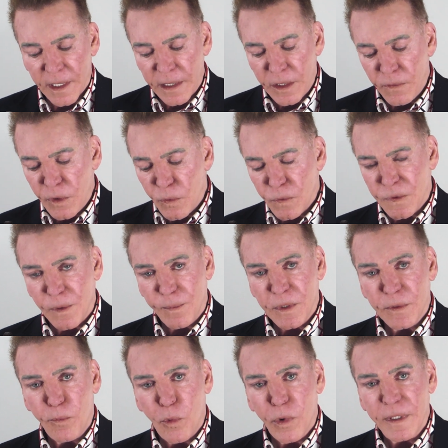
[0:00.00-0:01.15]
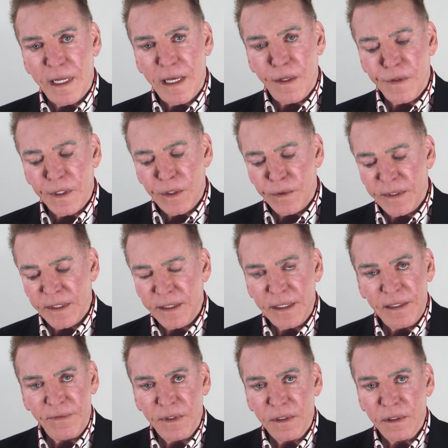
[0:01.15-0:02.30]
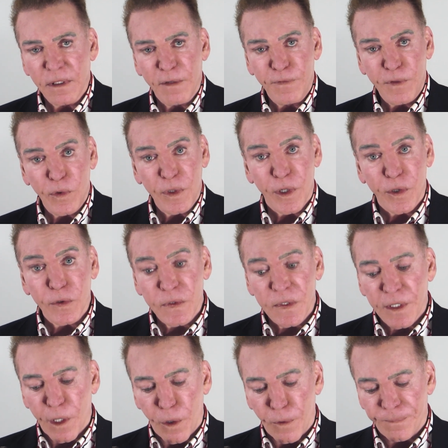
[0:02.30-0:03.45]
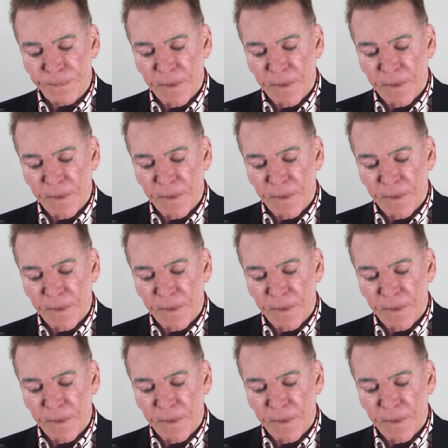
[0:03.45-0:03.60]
You know so much more now than you did even a few years ago.